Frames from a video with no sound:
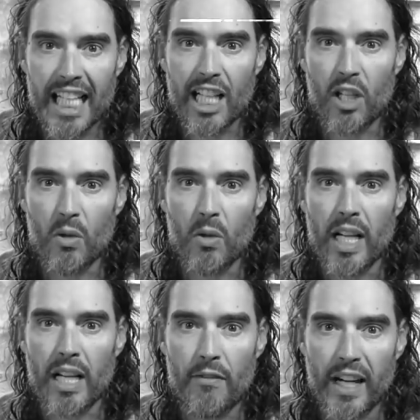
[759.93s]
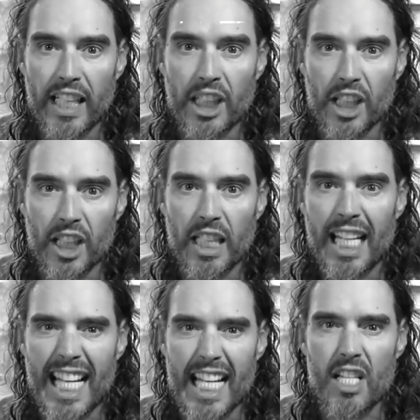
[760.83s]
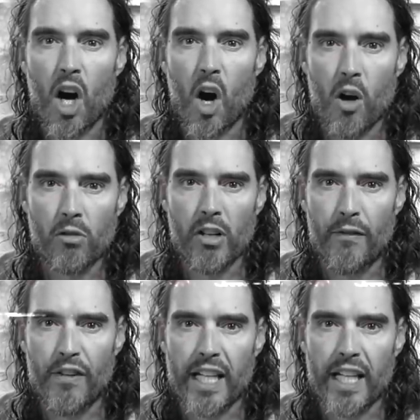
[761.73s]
I can't tell if he's doing this intentionally, but this